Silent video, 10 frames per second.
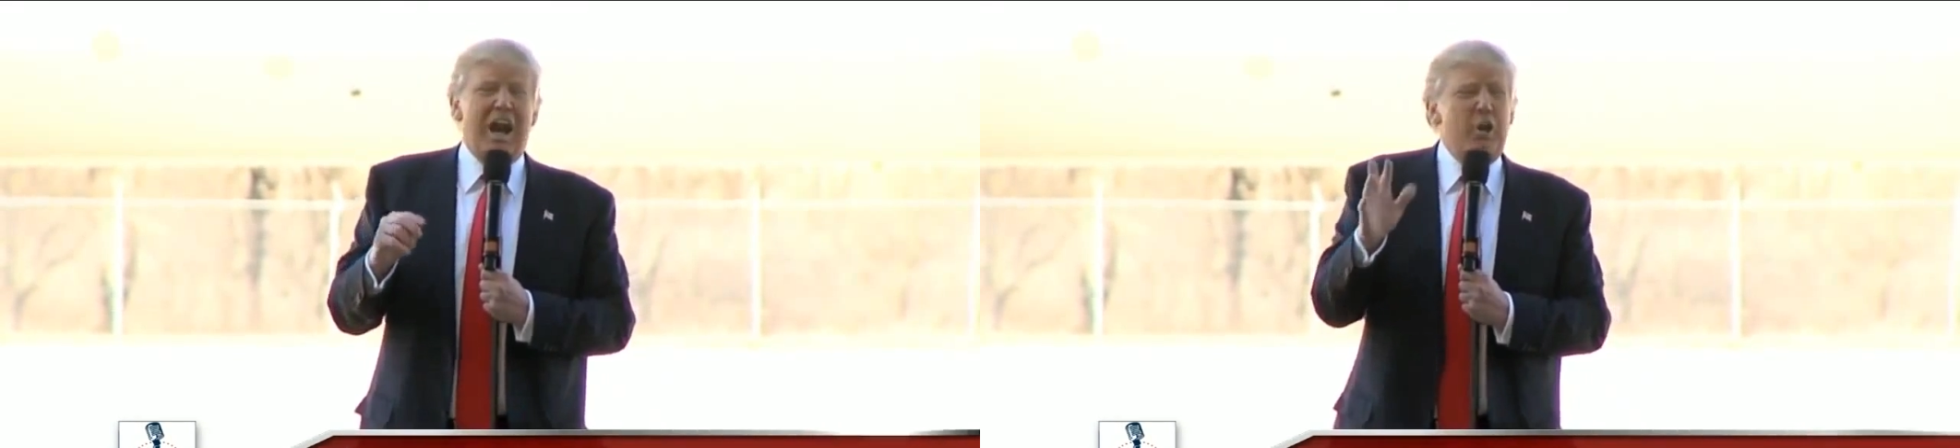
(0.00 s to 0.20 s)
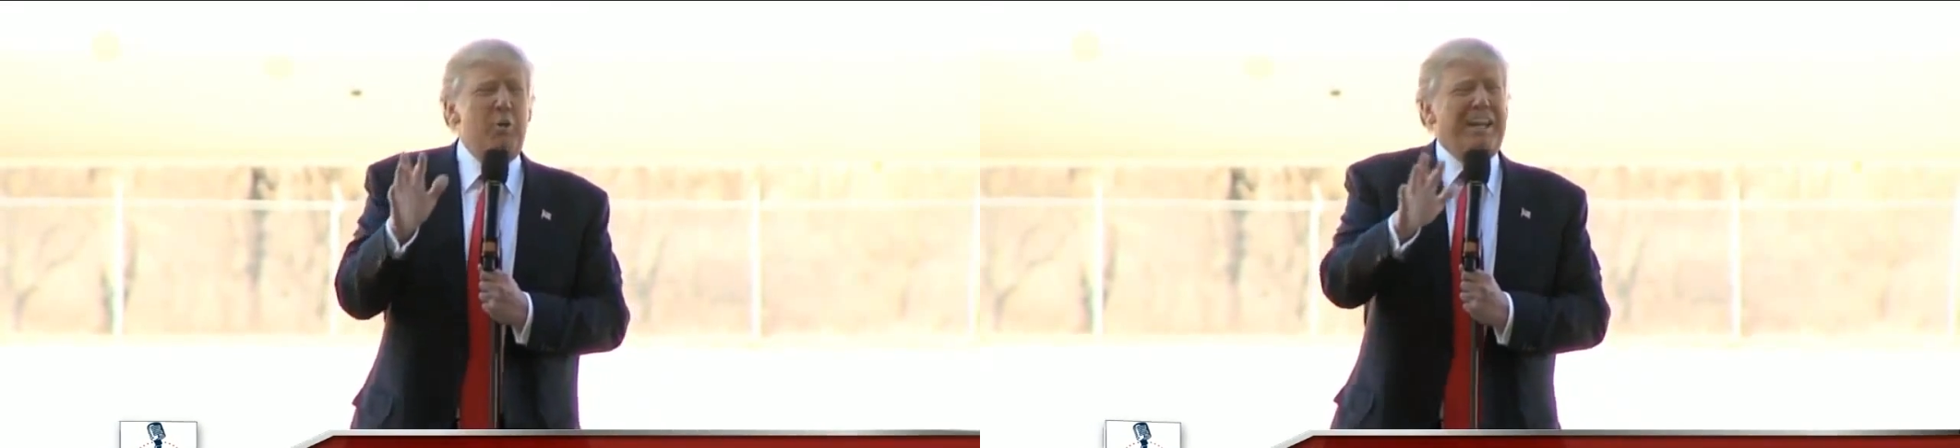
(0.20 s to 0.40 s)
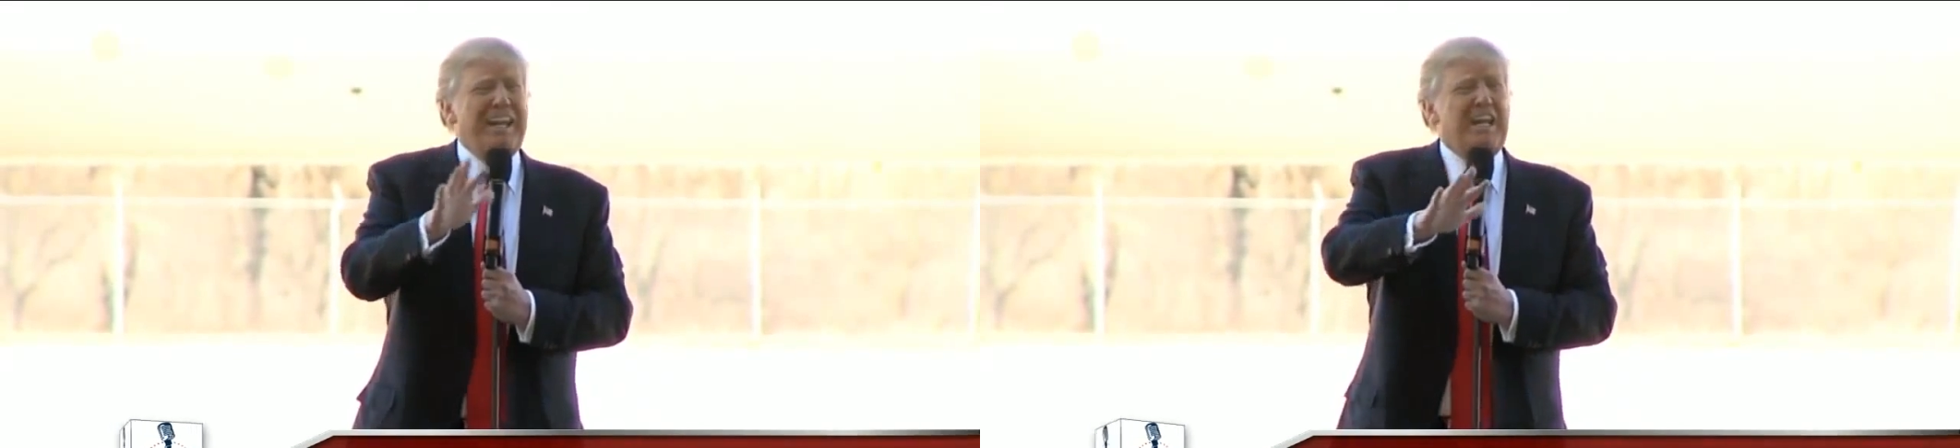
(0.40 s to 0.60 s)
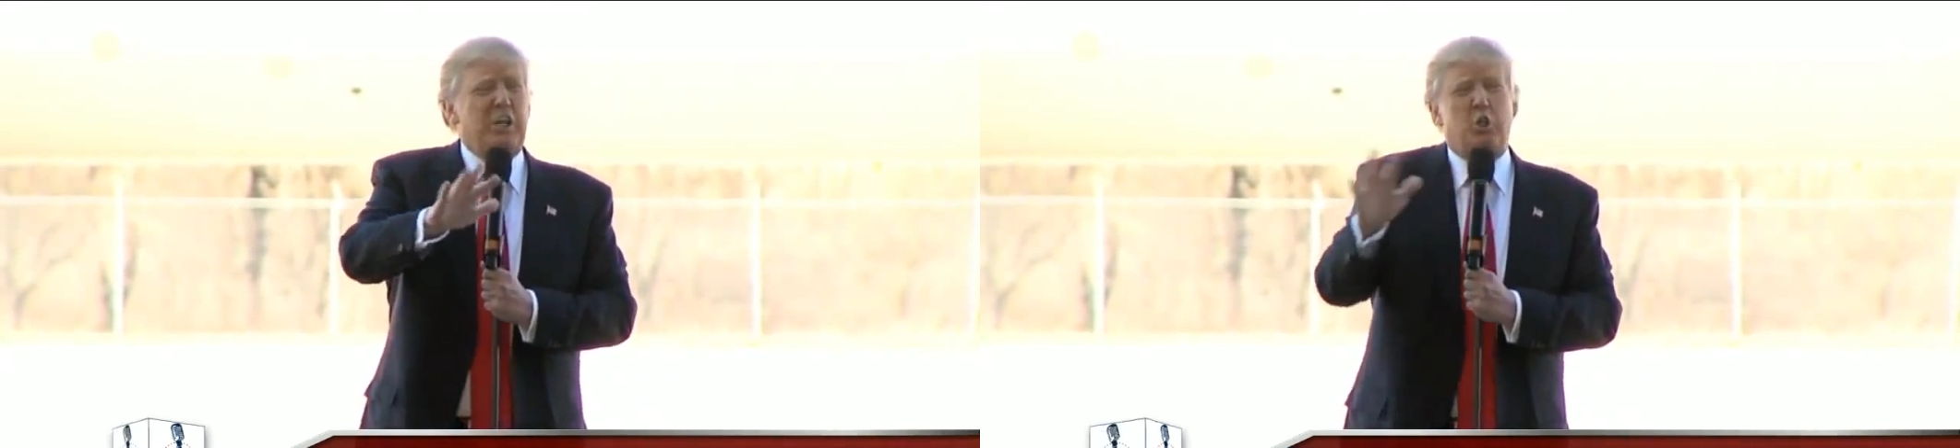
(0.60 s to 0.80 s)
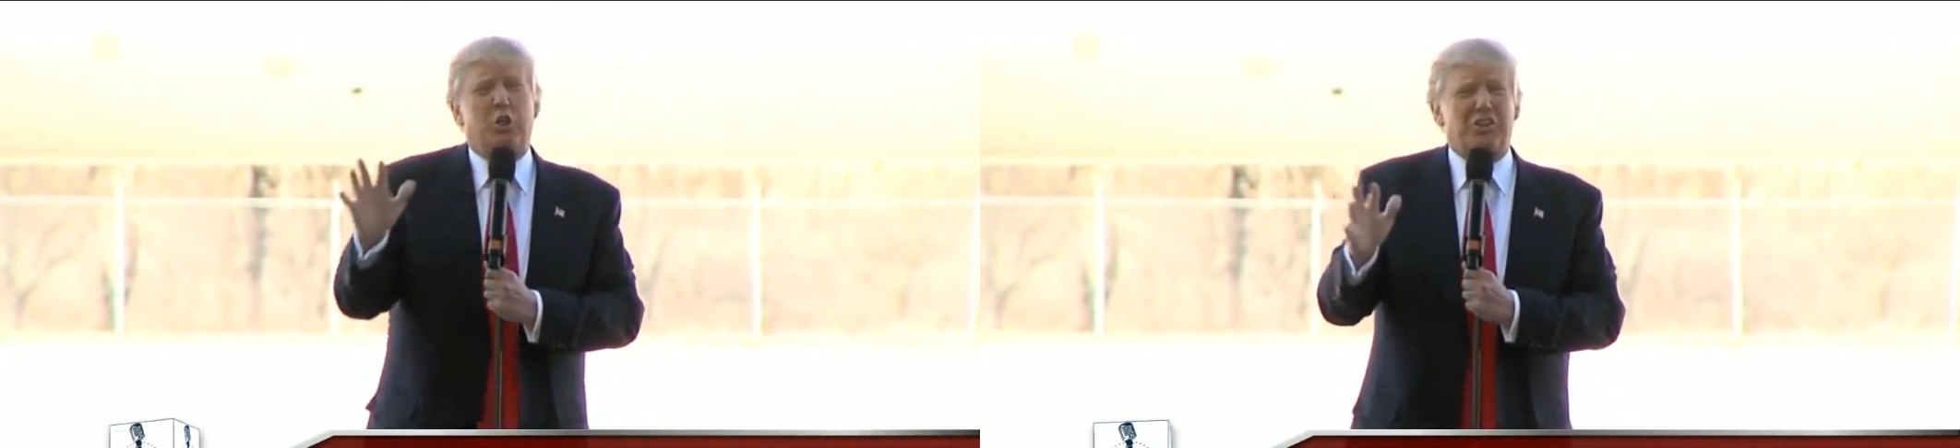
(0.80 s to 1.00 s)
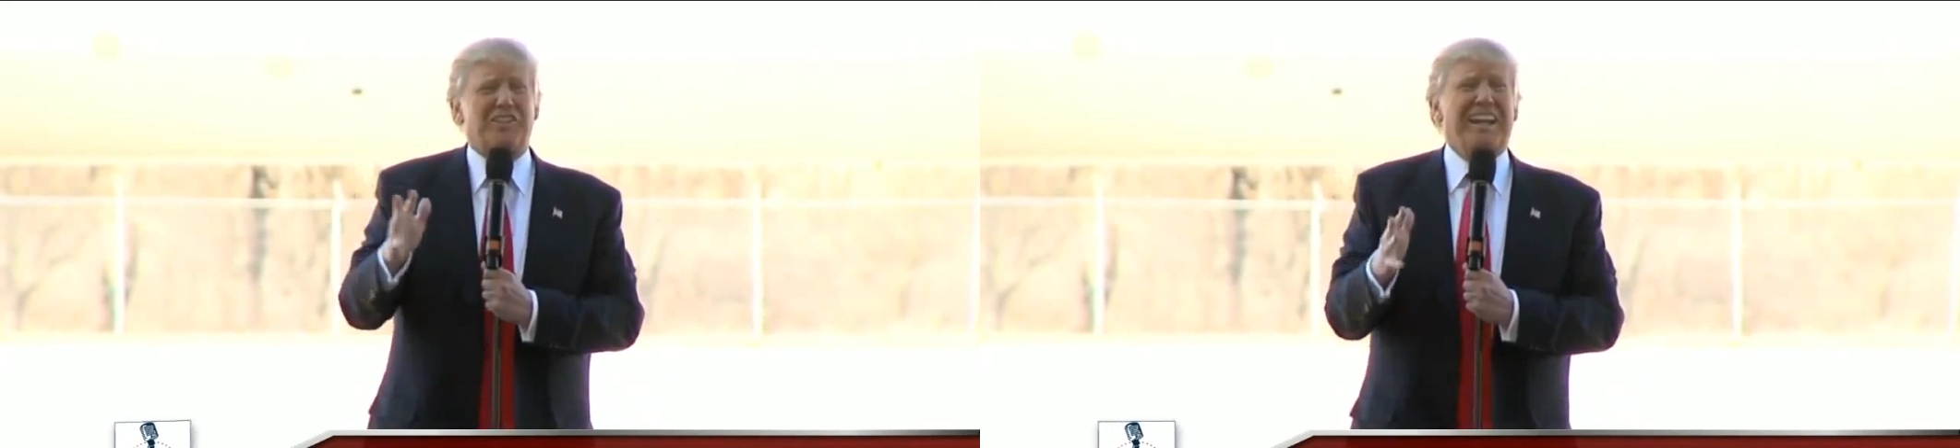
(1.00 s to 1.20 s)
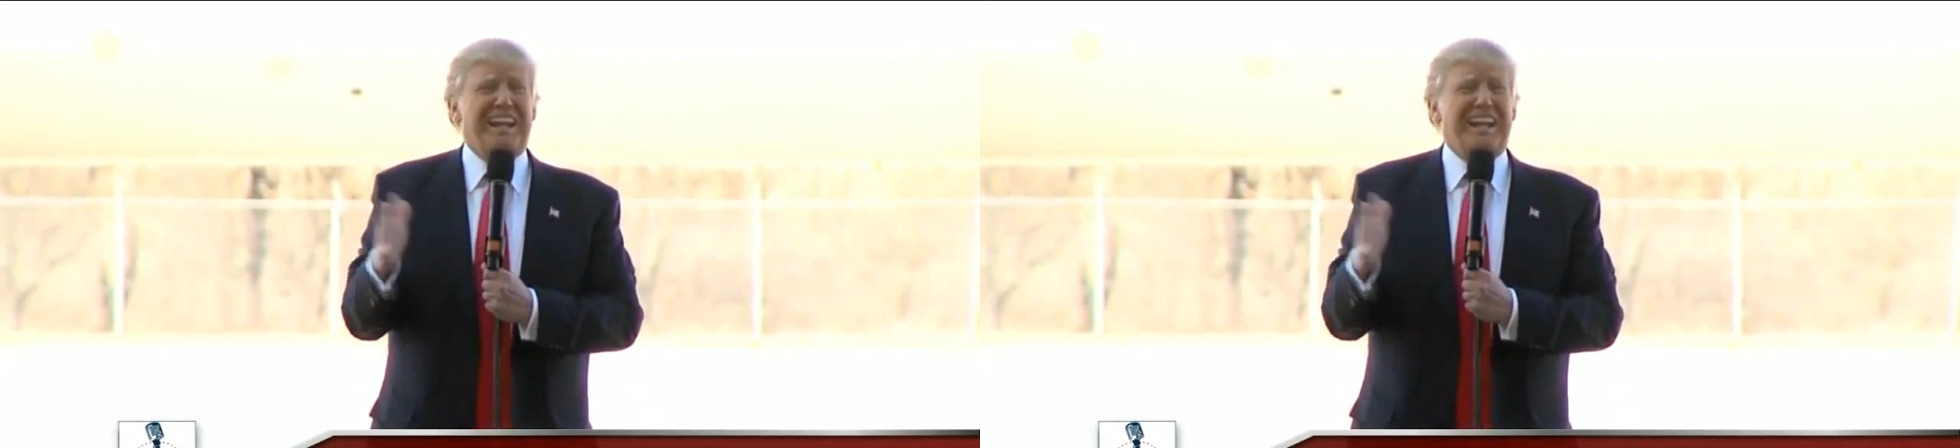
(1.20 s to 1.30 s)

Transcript: I don't want to get into it because I'd